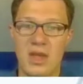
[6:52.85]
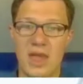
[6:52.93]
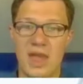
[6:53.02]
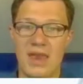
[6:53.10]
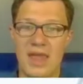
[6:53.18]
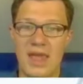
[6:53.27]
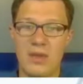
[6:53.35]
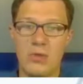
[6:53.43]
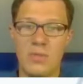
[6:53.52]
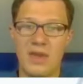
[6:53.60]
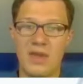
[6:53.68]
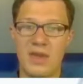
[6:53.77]
and n
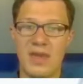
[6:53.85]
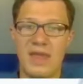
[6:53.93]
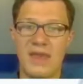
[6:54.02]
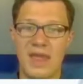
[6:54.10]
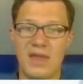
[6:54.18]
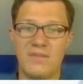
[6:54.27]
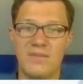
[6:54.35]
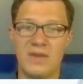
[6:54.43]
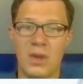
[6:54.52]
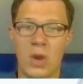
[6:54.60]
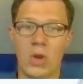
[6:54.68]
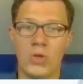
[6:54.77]
omega and nv
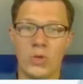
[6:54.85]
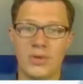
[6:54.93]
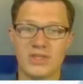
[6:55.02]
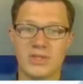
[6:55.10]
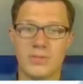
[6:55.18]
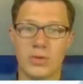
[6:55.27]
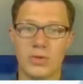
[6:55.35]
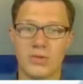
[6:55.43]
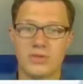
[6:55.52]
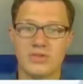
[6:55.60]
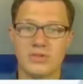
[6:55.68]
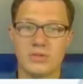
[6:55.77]
are noise components.